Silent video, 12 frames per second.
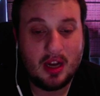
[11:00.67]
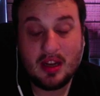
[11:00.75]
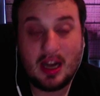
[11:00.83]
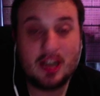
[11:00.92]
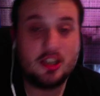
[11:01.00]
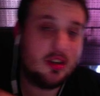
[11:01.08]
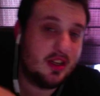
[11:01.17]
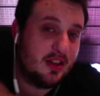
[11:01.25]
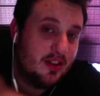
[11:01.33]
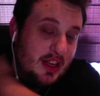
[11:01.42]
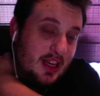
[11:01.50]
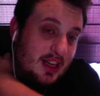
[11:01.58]
actually
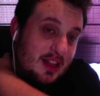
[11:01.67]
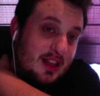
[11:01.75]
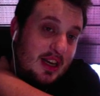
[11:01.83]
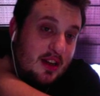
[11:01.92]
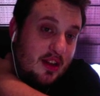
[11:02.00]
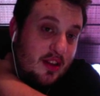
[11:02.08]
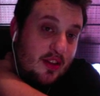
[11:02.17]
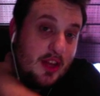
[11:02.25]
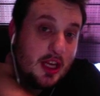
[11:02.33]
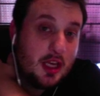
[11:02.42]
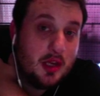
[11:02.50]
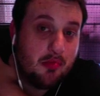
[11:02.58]
think that a
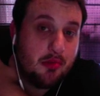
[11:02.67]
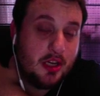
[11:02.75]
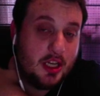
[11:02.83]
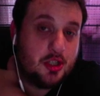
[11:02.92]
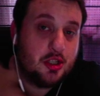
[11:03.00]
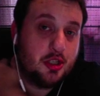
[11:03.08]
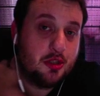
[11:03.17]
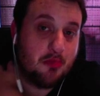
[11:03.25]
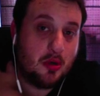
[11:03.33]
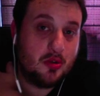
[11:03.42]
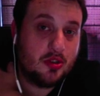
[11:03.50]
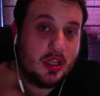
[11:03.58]
thank you page is
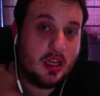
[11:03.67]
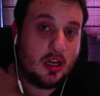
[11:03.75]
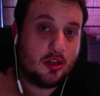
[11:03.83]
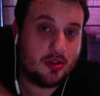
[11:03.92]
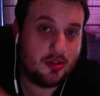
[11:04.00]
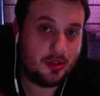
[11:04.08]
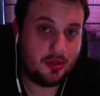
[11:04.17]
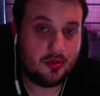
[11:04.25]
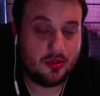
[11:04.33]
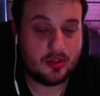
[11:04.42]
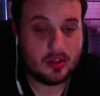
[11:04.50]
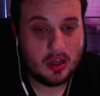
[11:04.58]
mostly
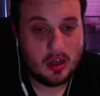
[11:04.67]
underused